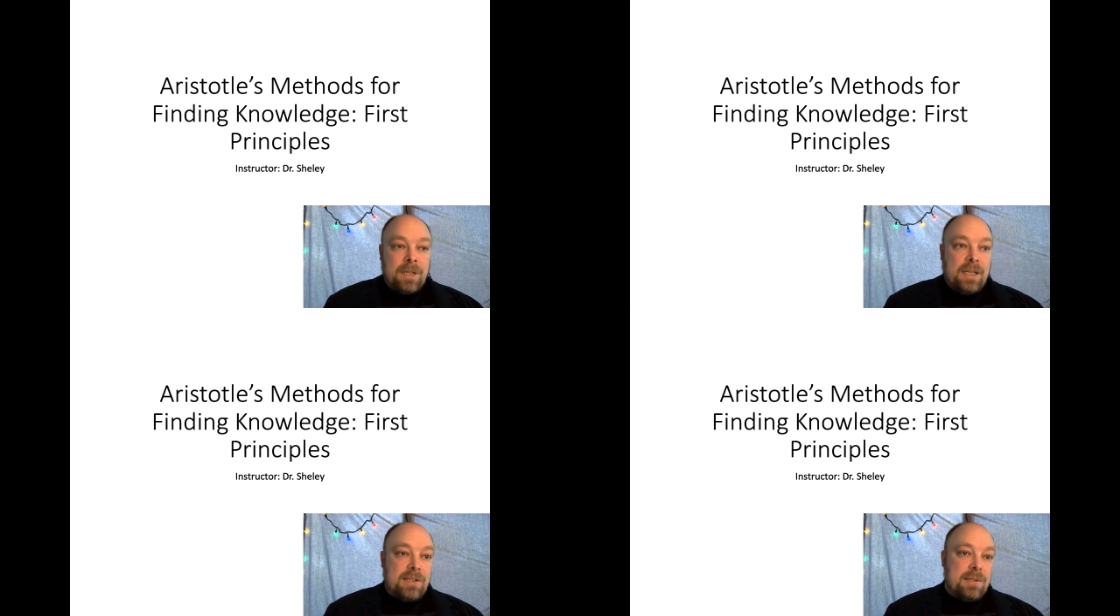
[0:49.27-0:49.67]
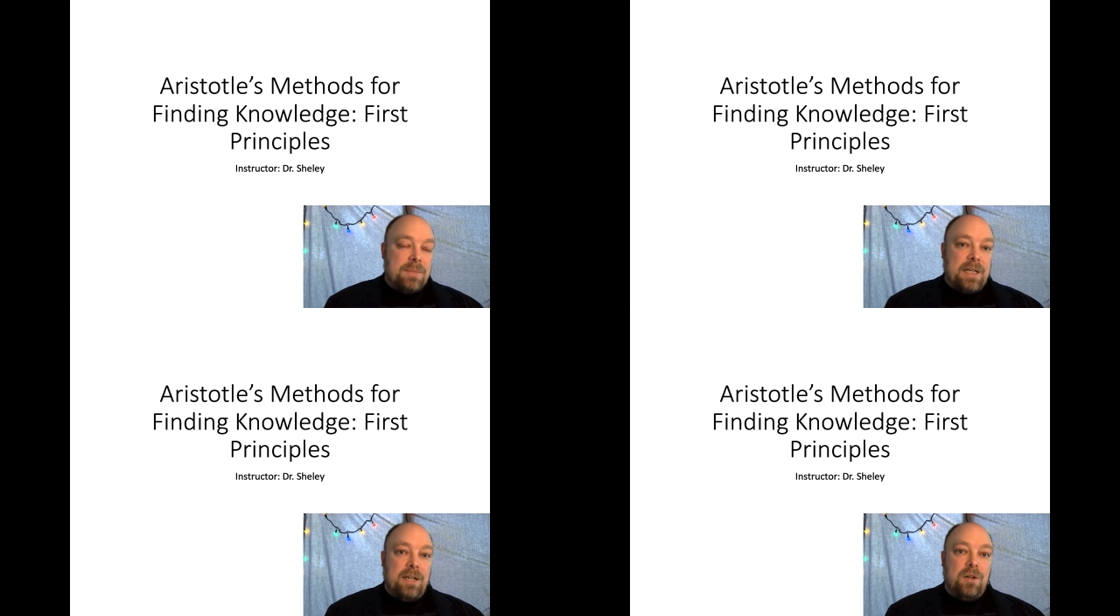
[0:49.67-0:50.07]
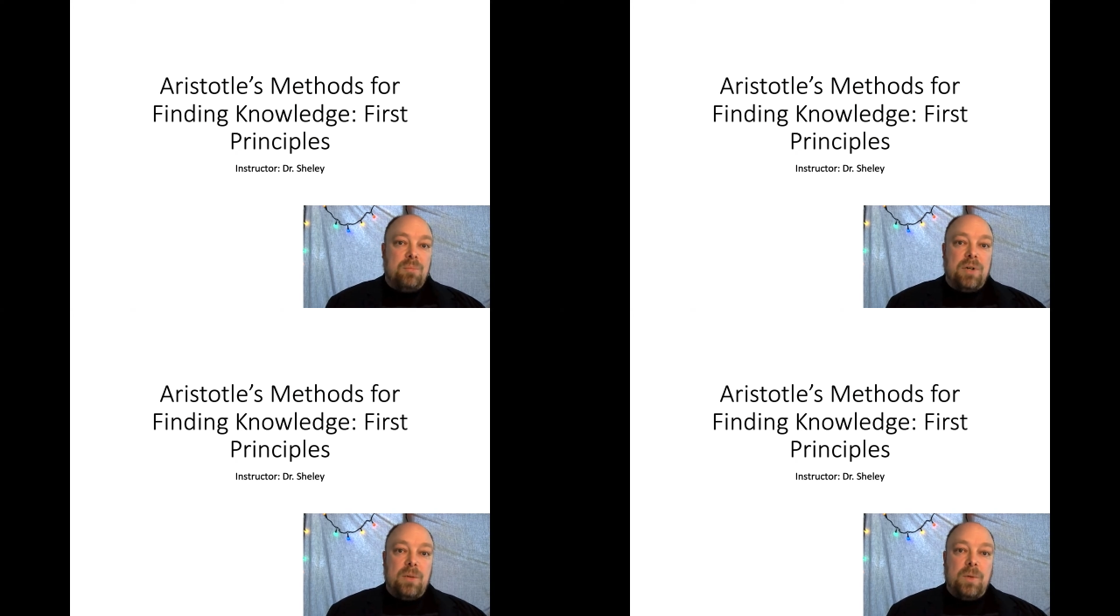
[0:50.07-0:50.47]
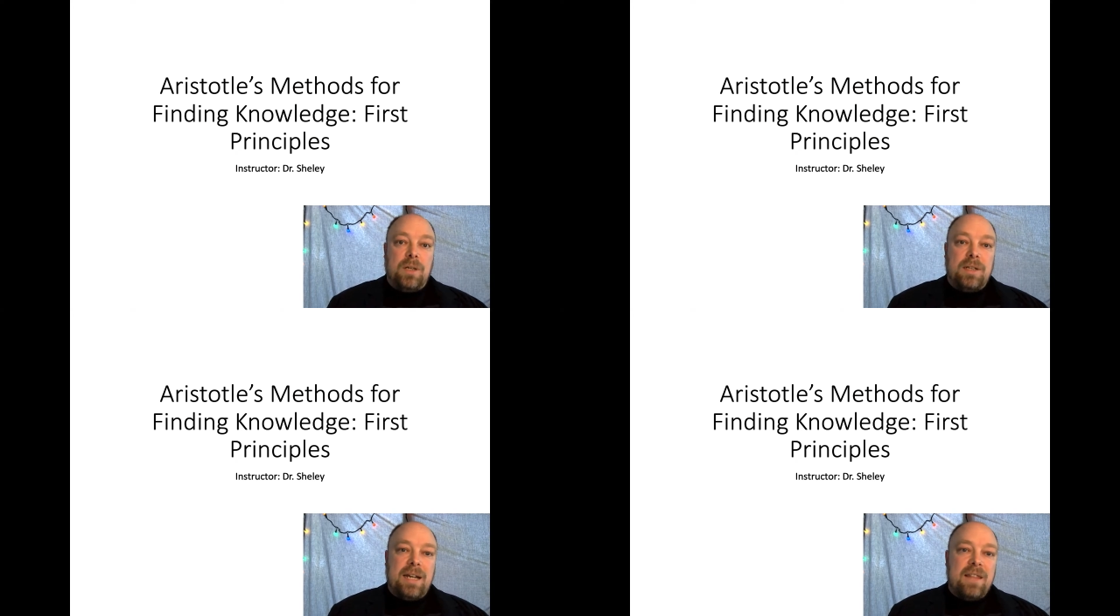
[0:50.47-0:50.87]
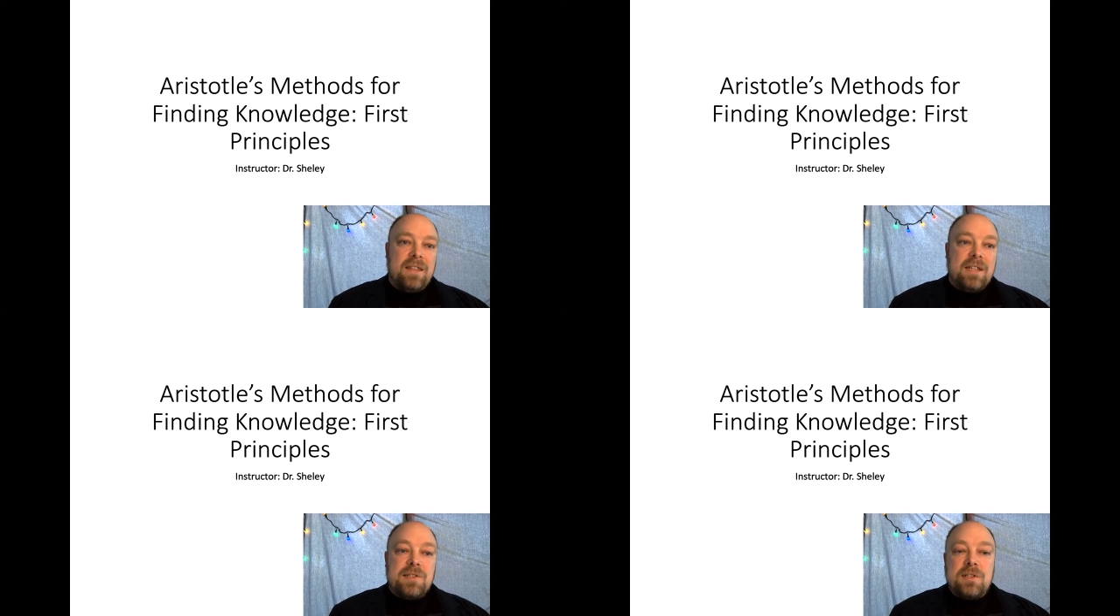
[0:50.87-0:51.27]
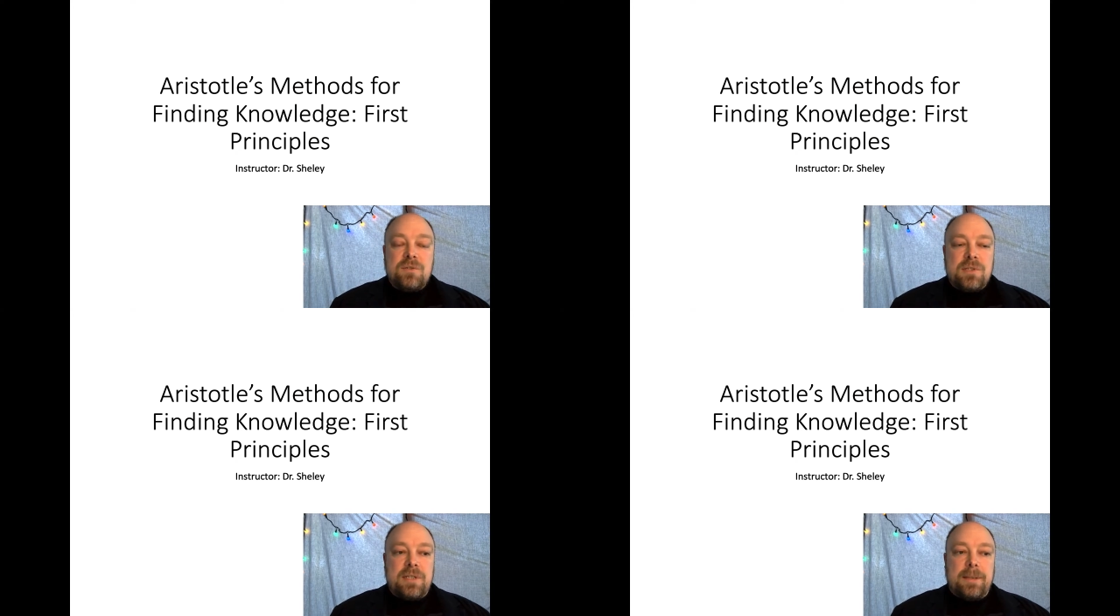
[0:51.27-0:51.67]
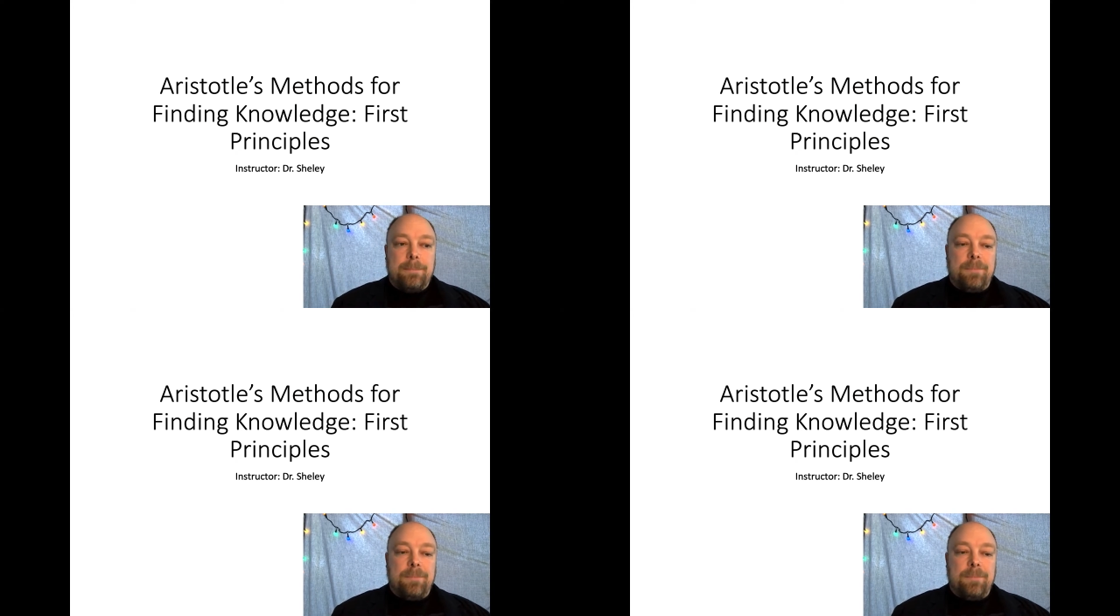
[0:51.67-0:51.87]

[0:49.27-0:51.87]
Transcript: It's something I know pretty well, and I think it's interesting.